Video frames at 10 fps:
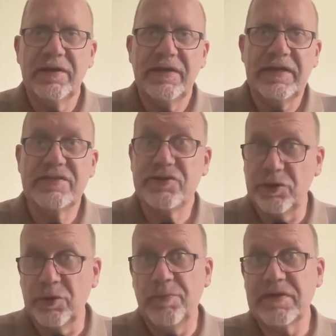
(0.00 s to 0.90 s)
is
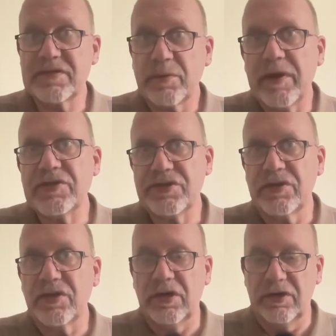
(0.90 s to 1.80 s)
Job has
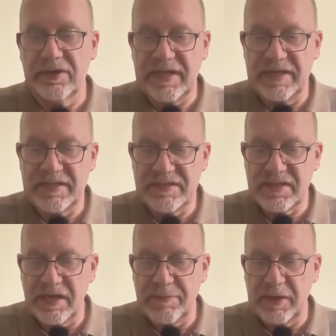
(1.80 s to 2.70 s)
questioned God and his
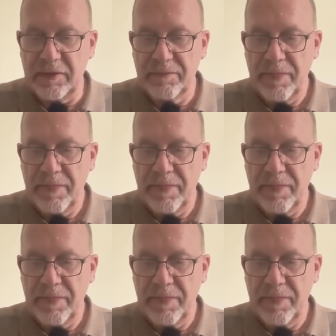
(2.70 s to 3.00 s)
timing.